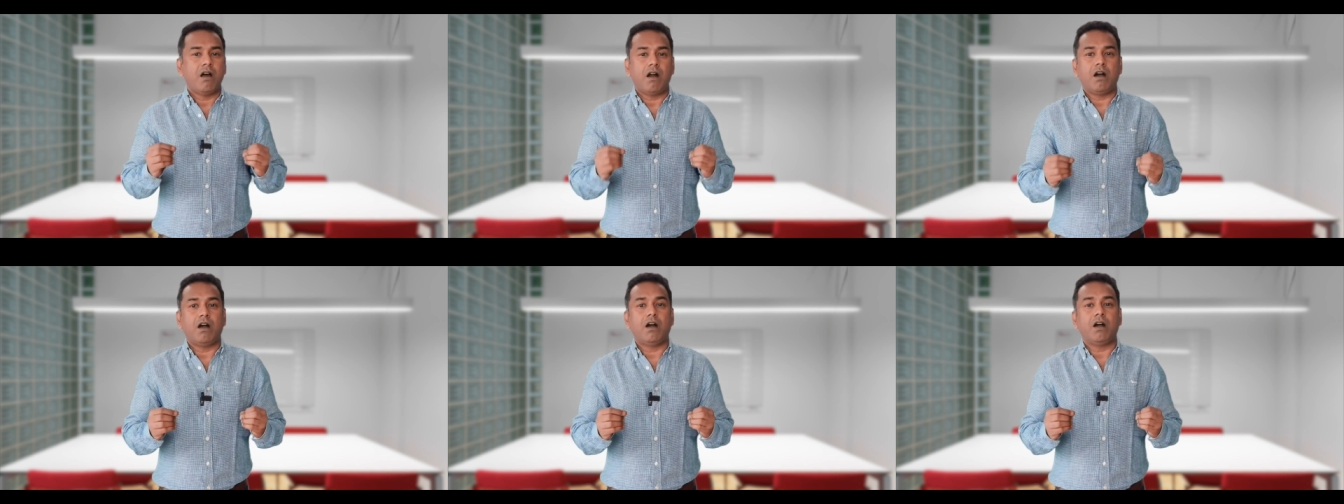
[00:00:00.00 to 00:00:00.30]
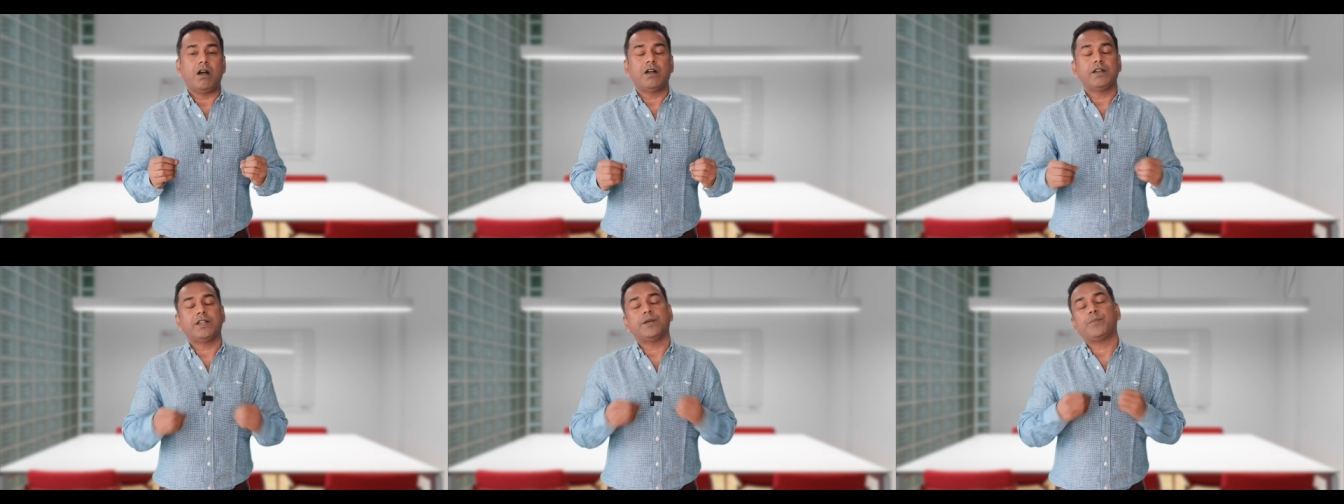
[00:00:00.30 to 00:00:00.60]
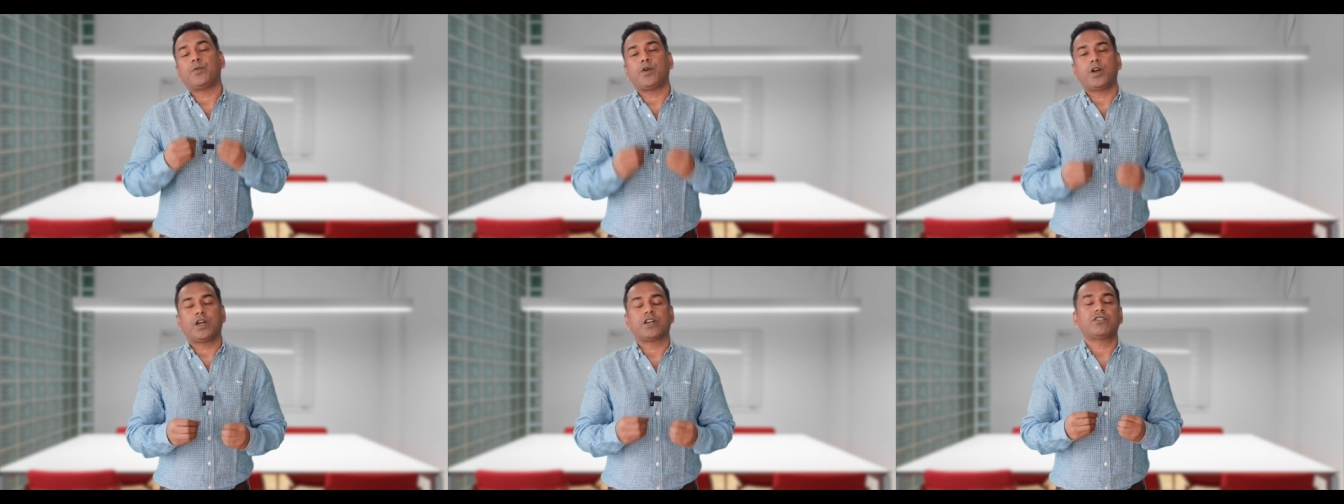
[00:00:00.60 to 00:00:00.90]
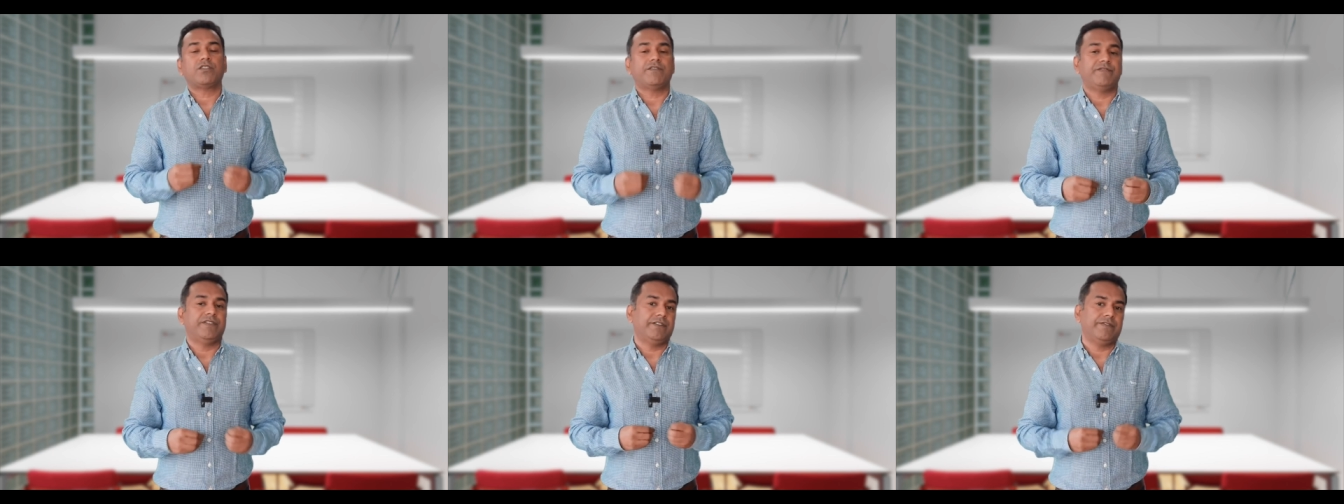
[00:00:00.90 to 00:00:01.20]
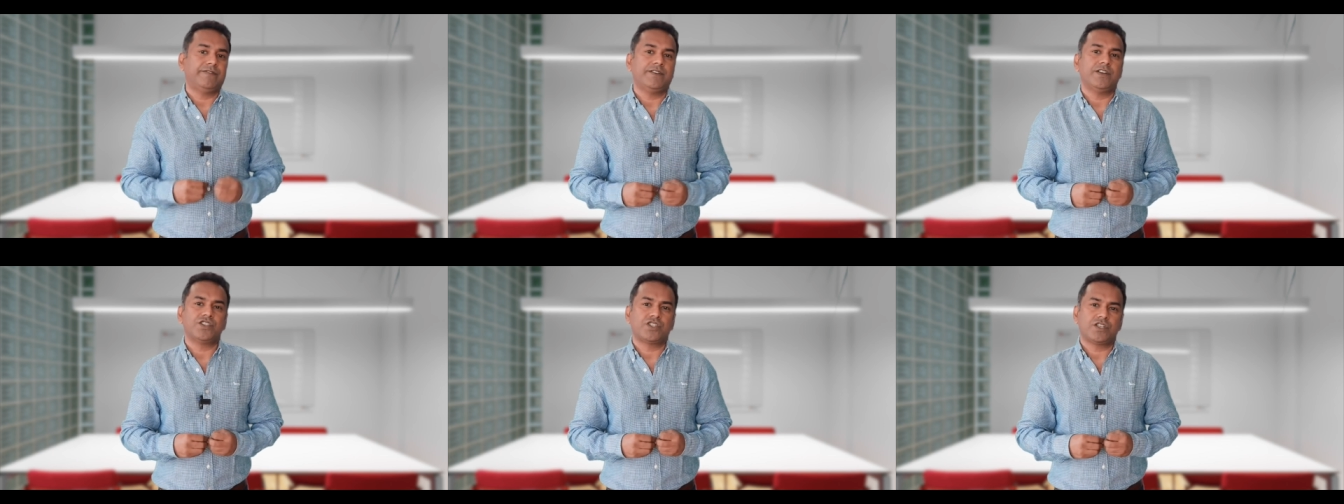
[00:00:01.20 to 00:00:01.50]
are the product of
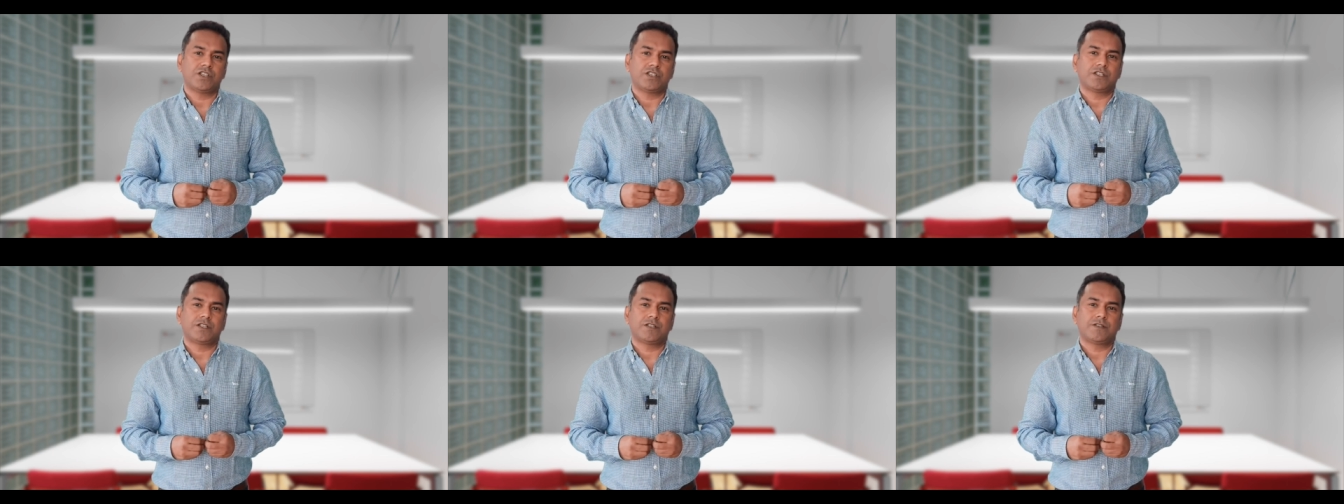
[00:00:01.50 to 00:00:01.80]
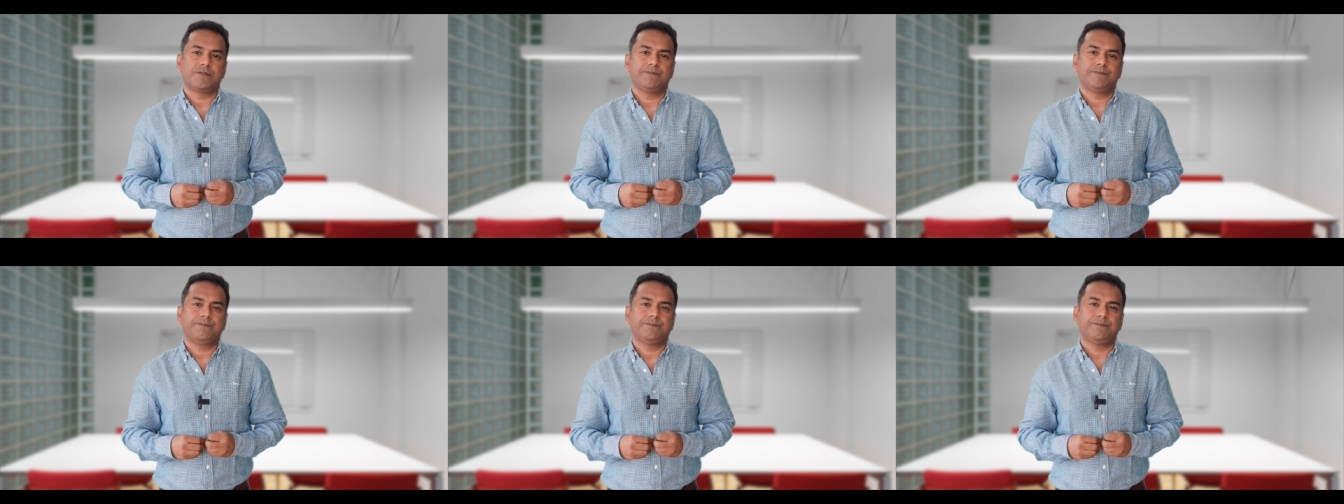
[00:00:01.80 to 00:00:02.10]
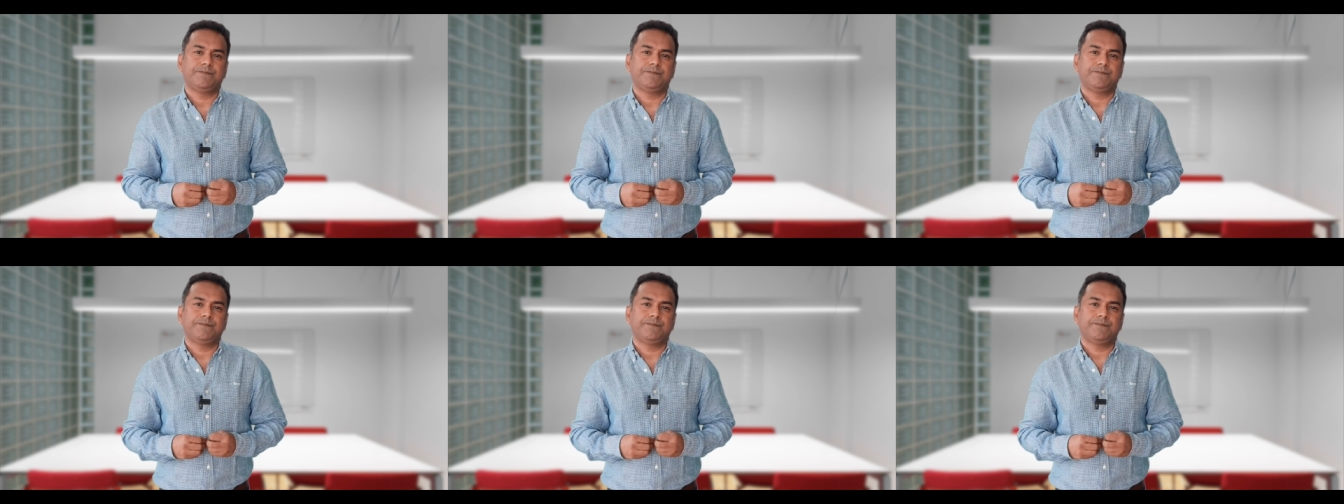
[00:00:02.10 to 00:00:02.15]
differences.